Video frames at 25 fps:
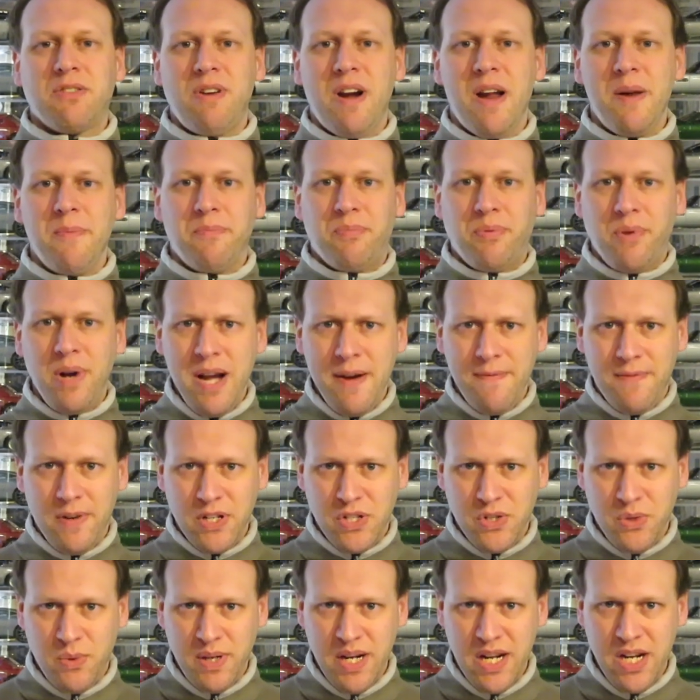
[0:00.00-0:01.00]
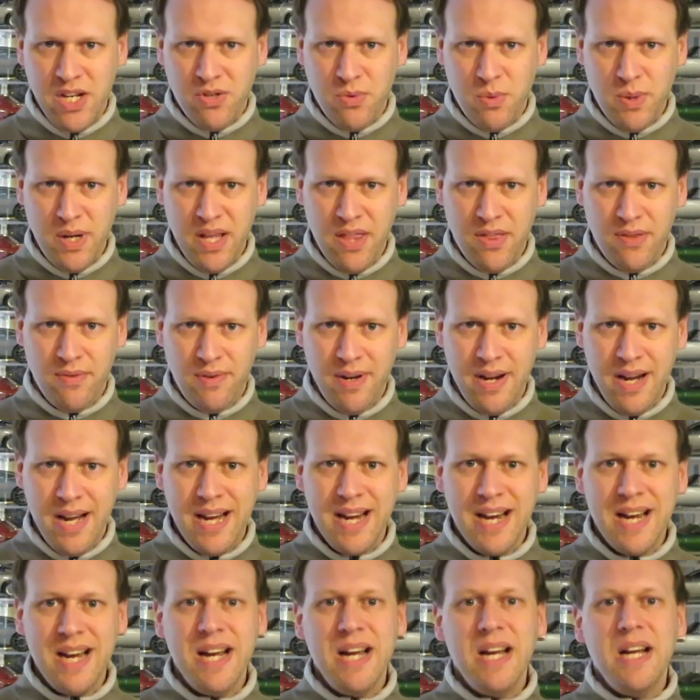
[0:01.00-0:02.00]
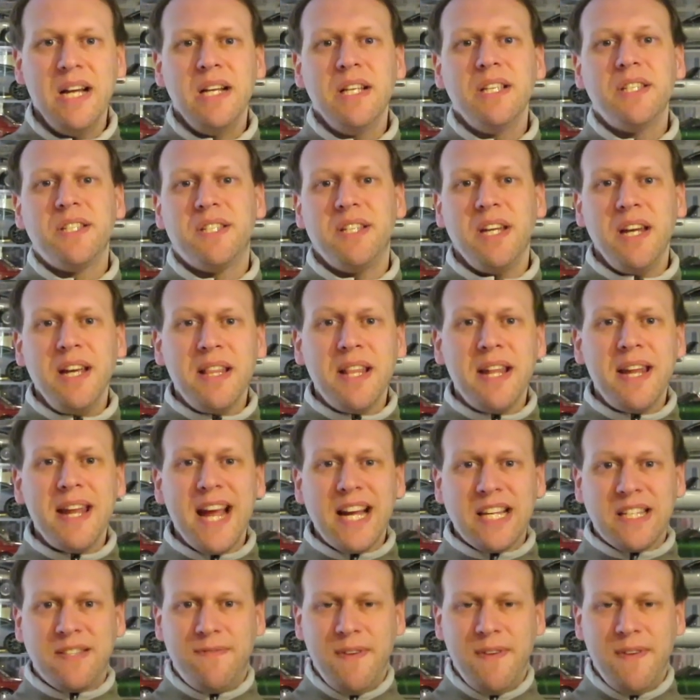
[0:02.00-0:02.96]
Grand Prix for 2023. See you in the next